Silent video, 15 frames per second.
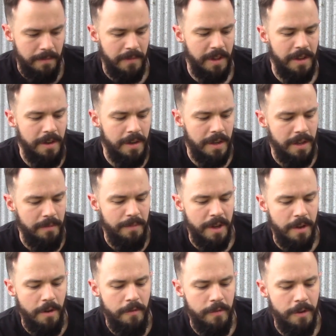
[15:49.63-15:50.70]
going to give
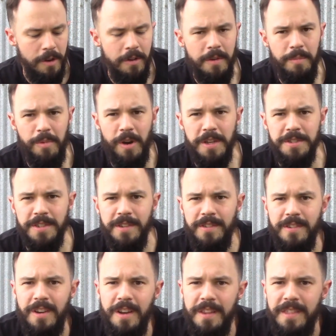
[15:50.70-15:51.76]
my overall
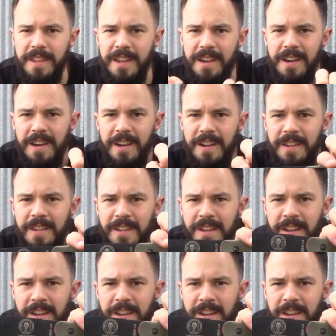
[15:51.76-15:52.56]
impressions on the